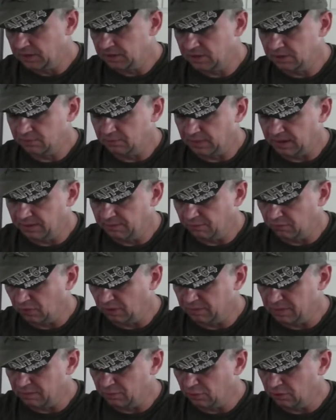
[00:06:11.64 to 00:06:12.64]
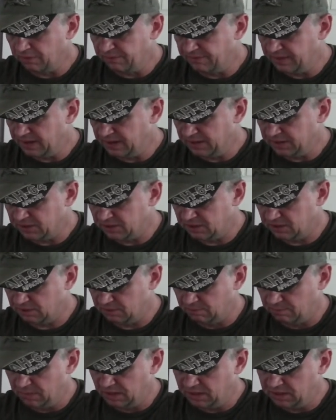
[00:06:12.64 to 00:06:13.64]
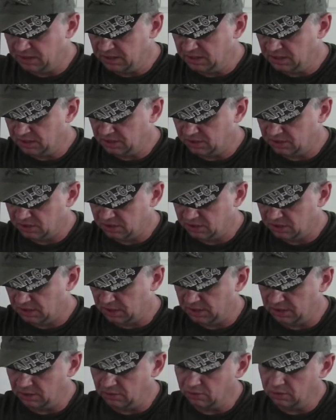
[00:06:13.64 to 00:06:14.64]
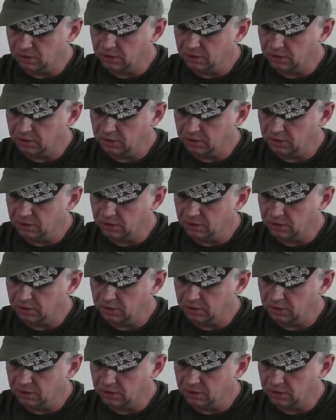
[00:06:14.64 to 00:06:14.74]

is one of my more advanced bed kits. I don't